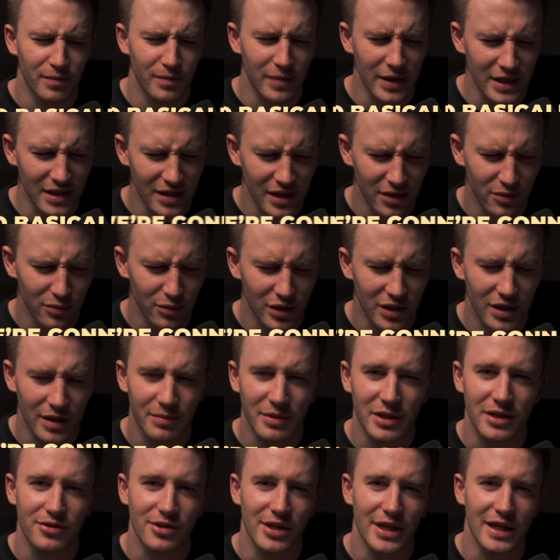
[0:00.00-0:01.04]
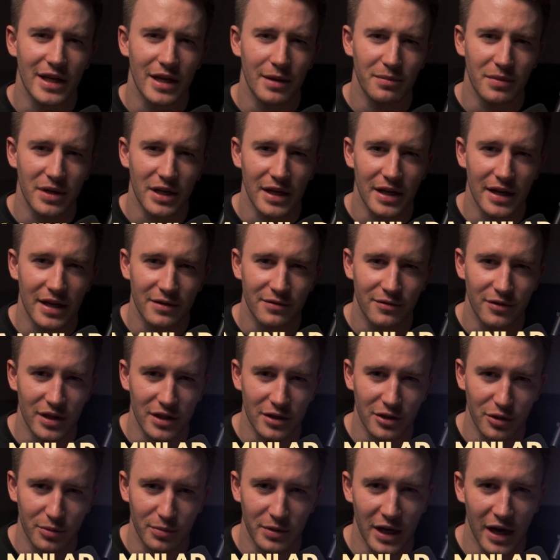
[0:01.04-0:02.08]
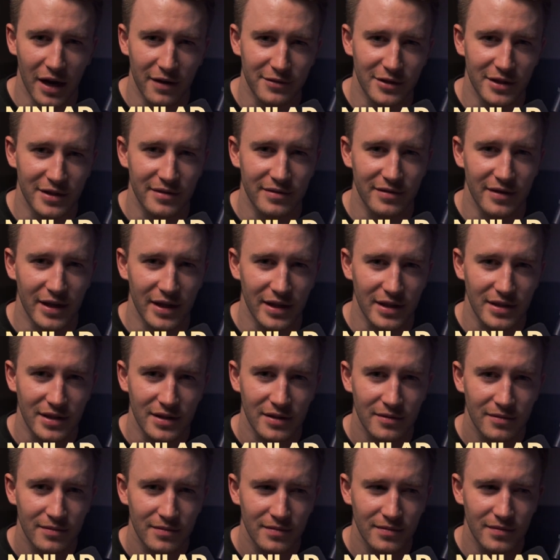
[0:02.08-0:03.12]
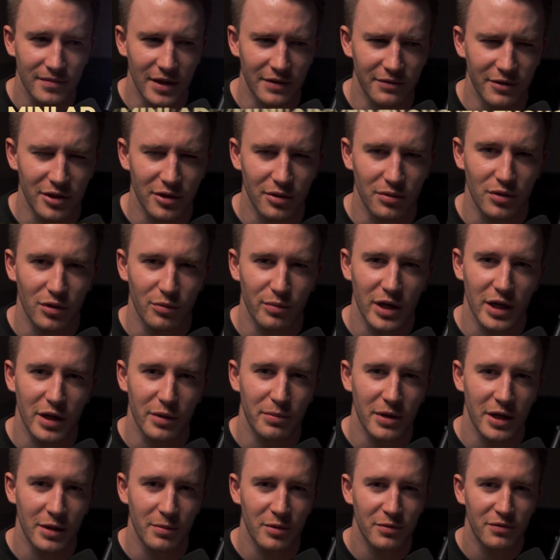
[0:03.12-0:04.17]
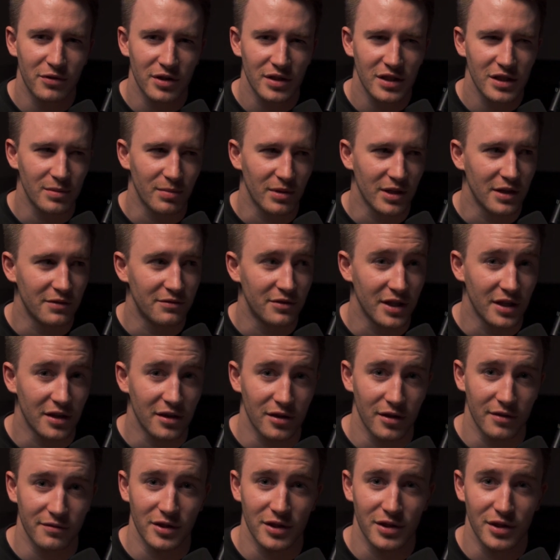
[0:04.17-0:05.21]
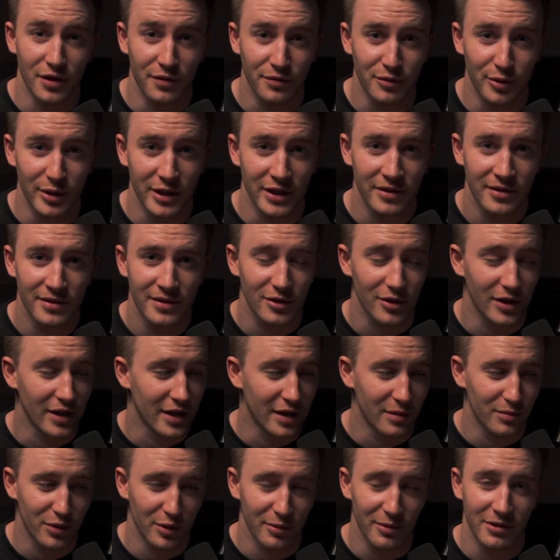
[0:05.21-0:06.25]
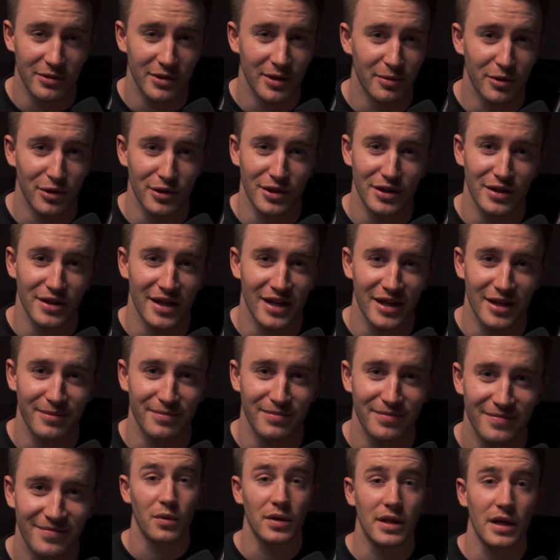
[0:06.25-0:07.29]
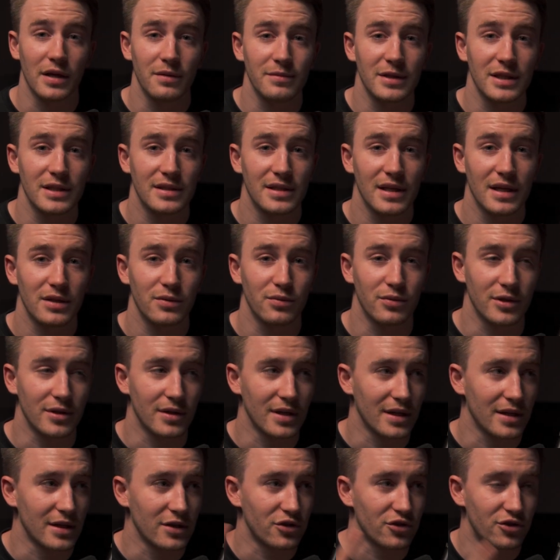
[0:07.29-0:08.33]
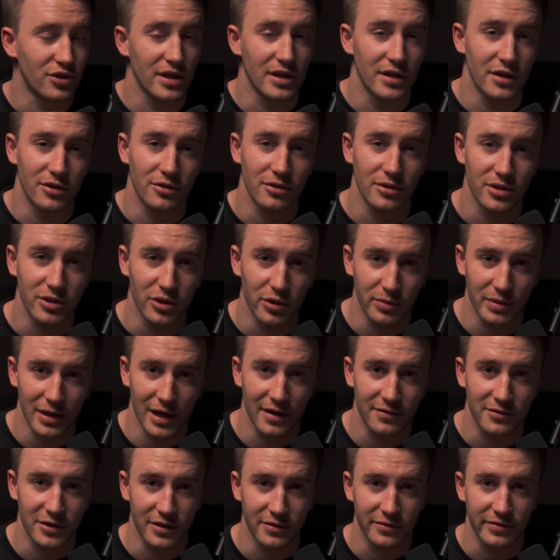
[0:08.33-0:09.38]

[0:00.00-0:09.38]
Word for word: basically we're gonna be creating a mini ad for Adobe After Effects. Even though nobody paid me for this, but I freaking love the software, so I can promote them all the time. With that being said, we're gonna get straight into Adobe After